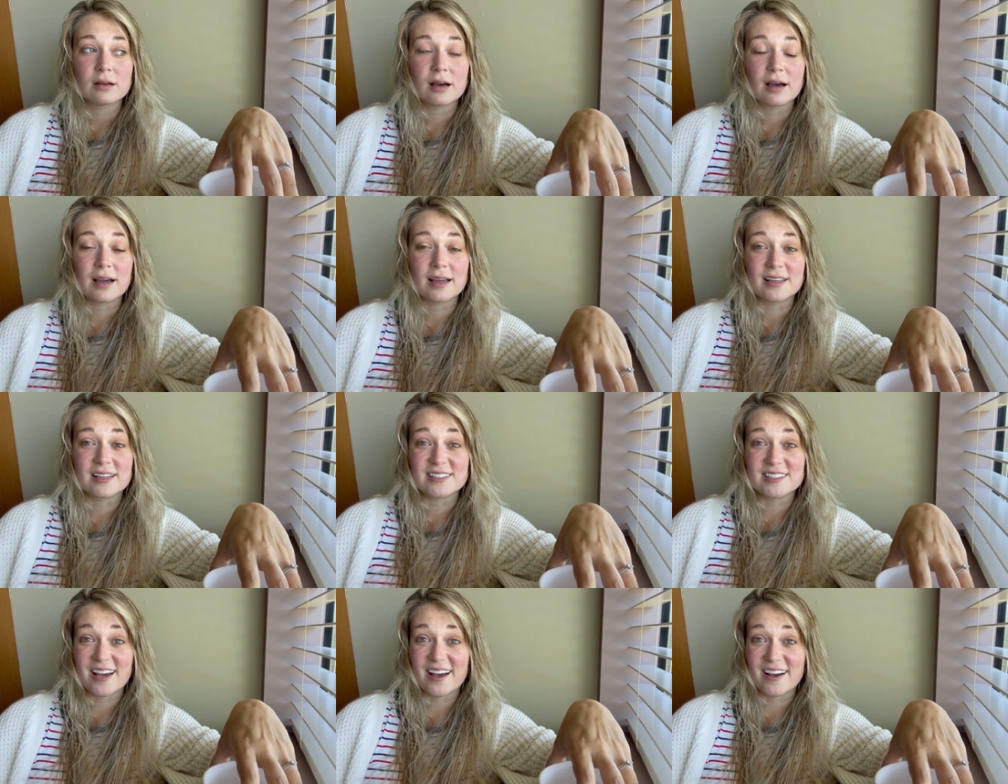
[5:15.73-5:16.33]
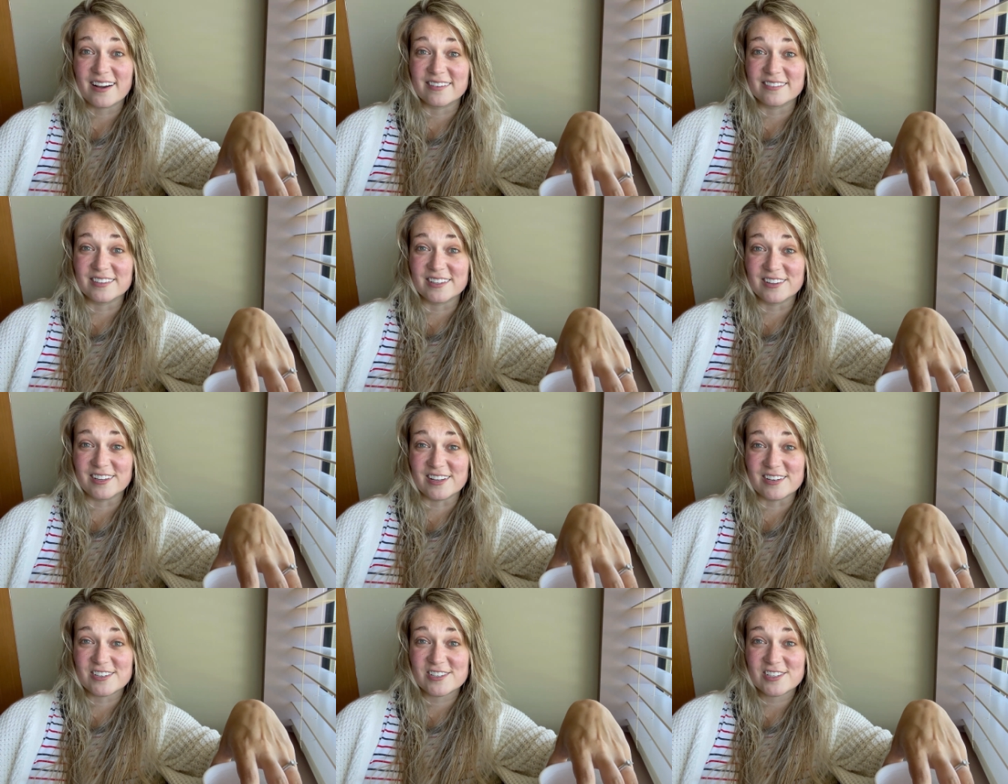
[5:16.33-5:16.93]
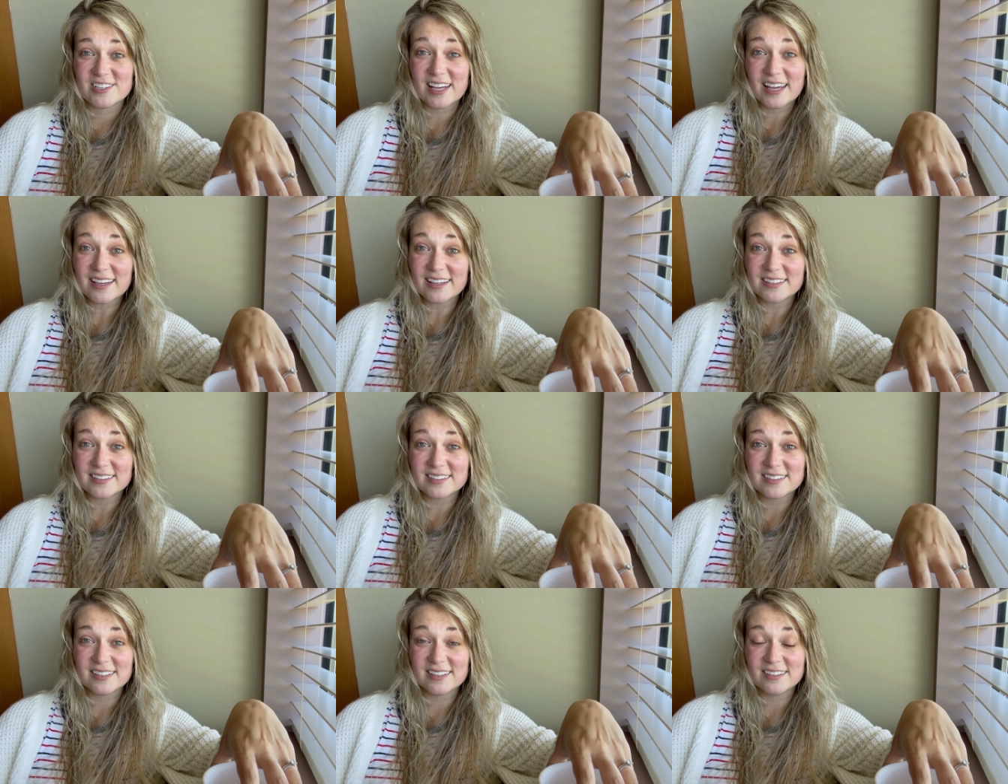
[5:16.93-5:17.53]
I get to have a lunch
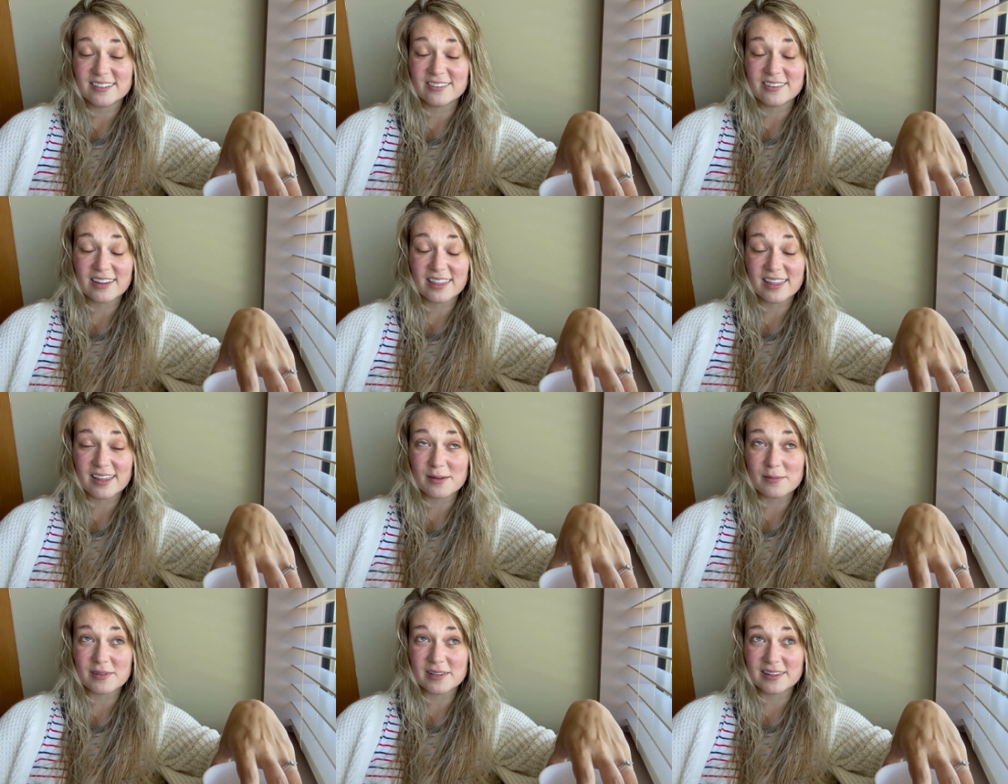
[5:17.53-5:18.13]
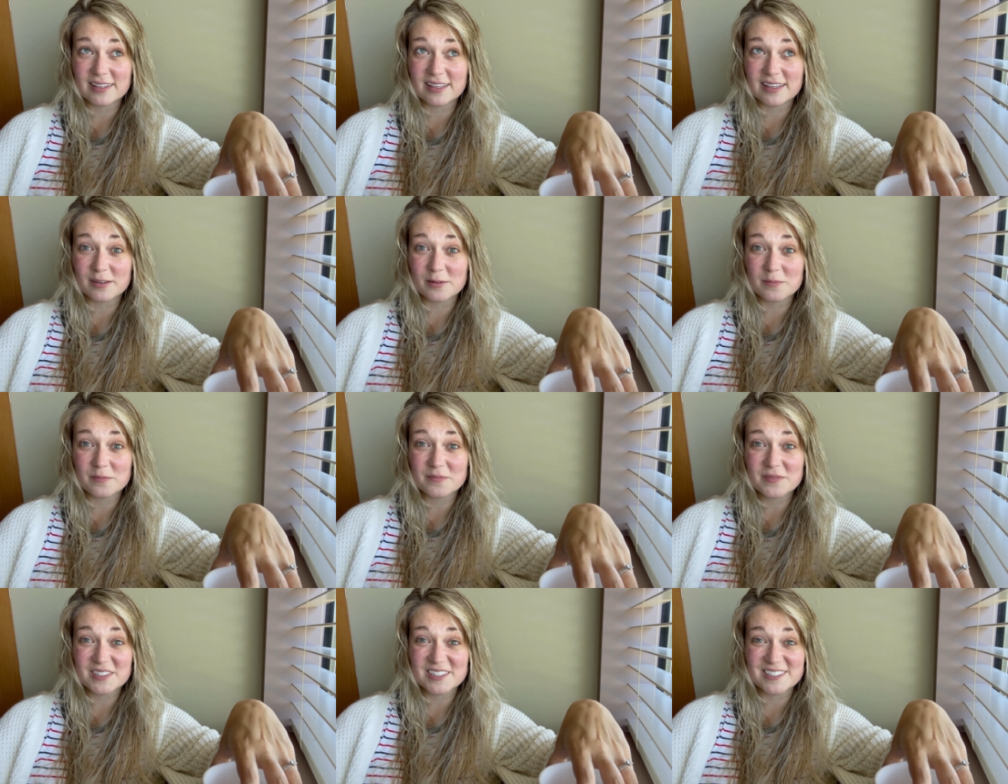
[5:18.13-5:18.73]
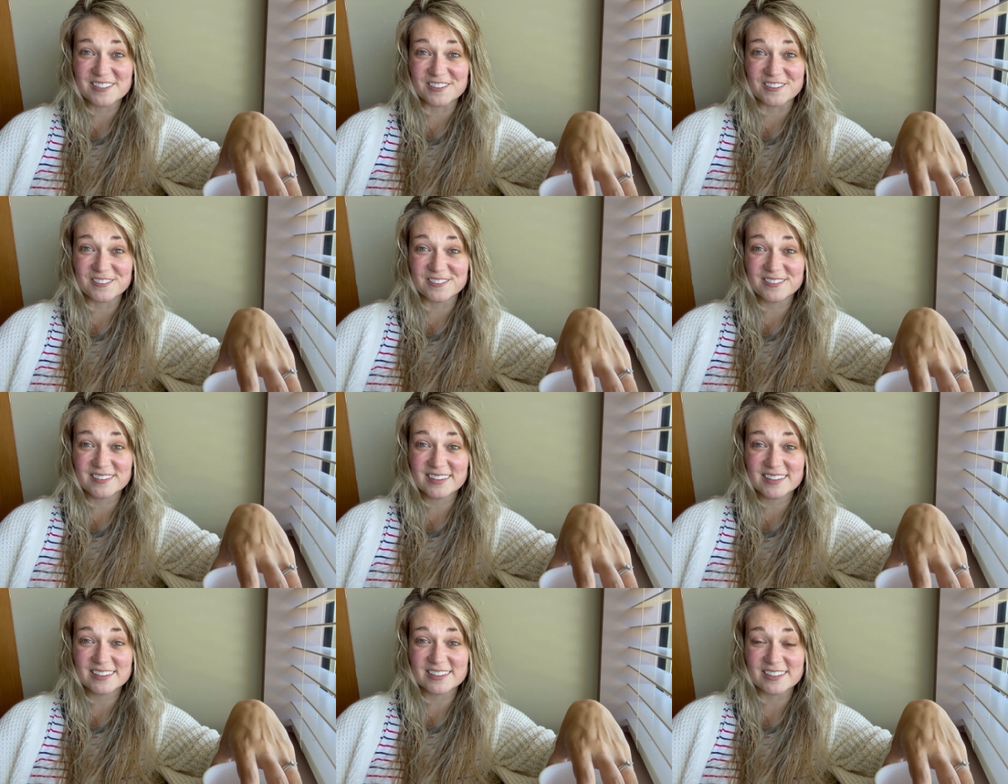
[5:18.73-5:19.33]
date with him and Liam
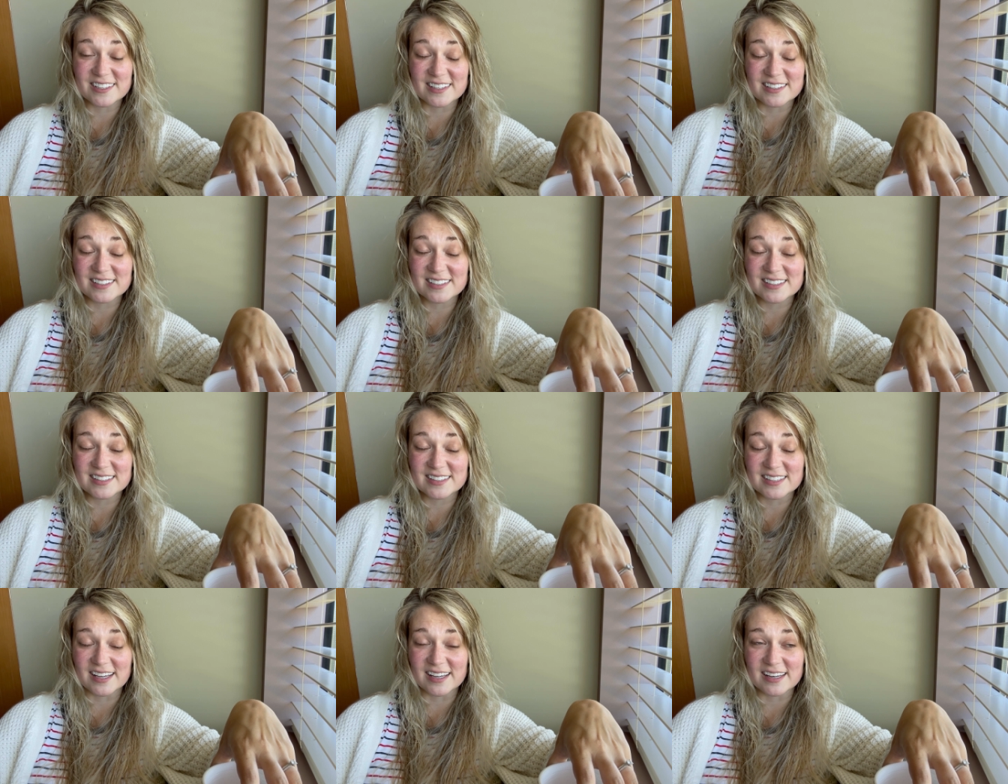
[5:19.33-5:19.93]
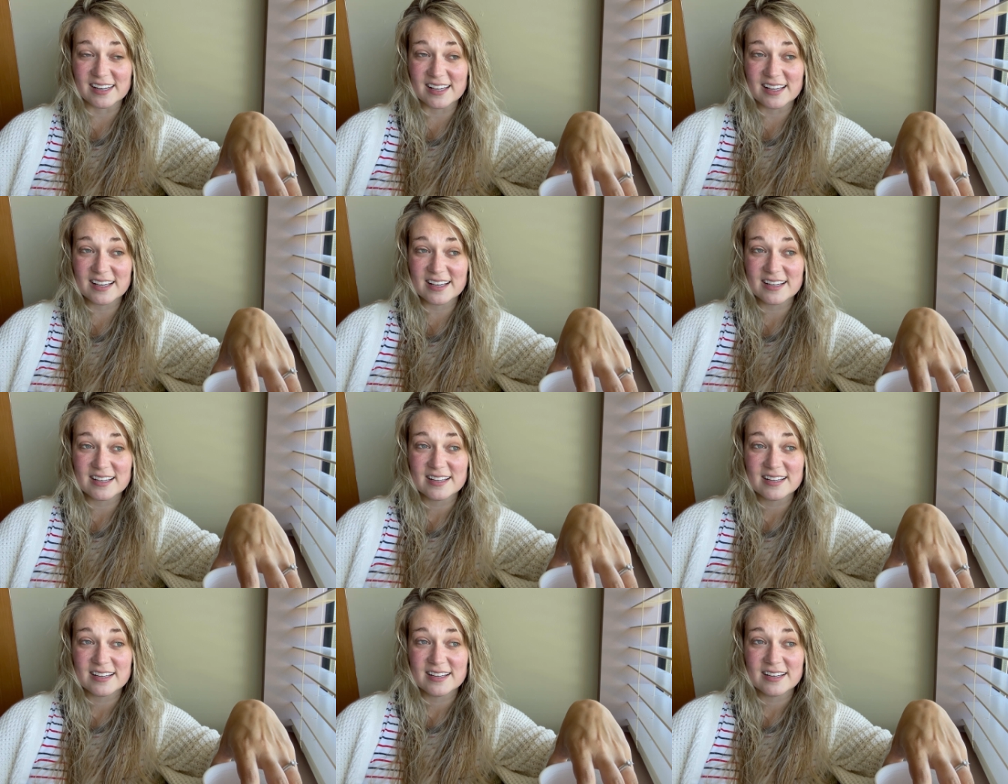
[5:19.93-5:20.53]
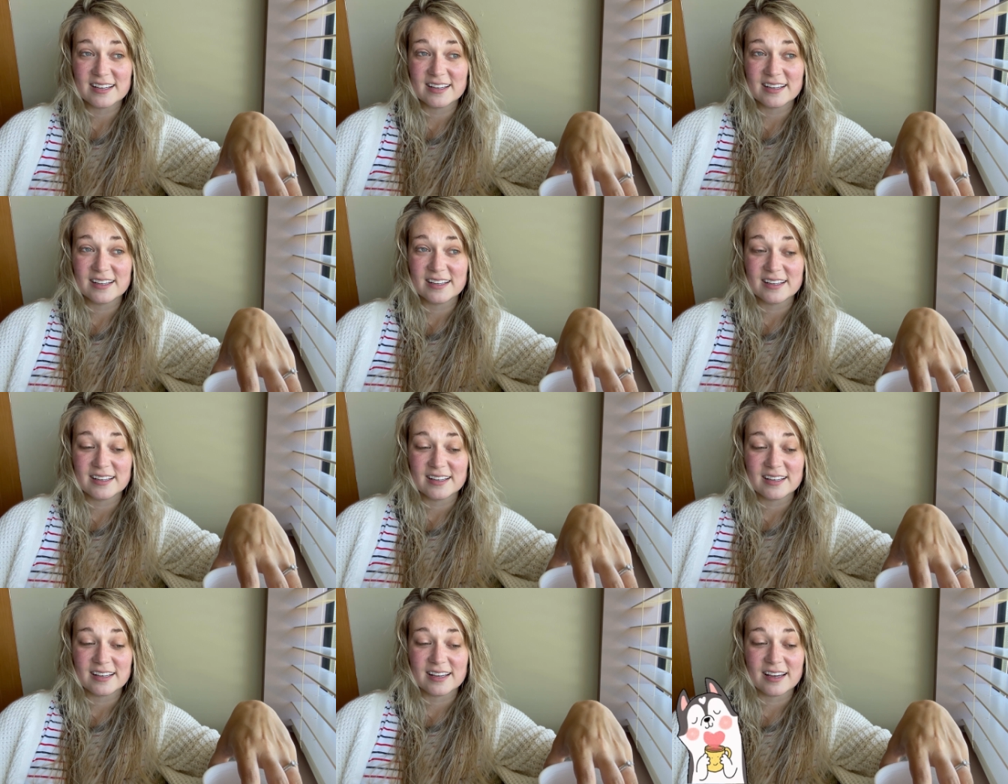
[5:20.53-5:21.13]
soon, so that's exciting.
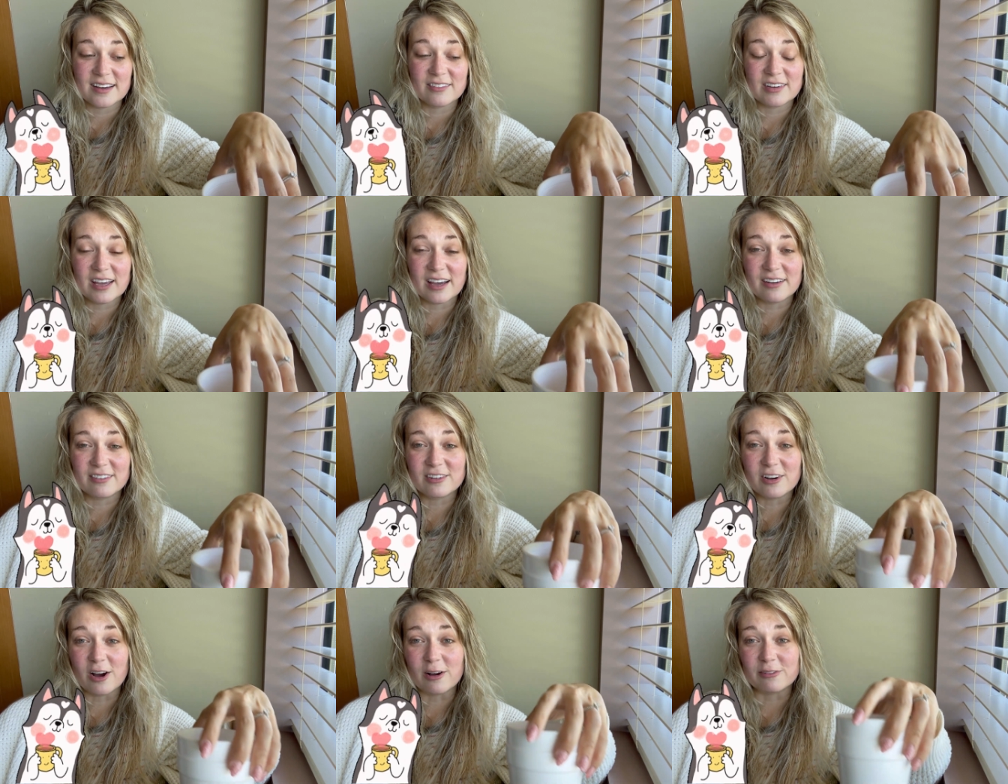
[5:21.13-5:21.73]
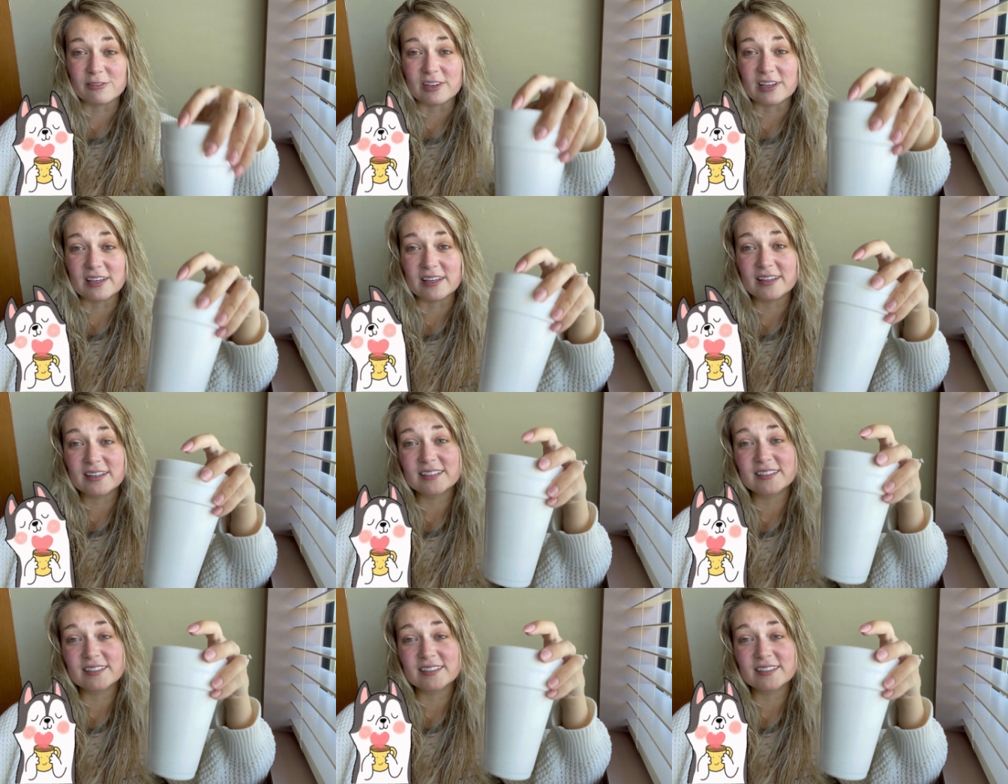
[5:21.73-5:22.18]
And we have coffee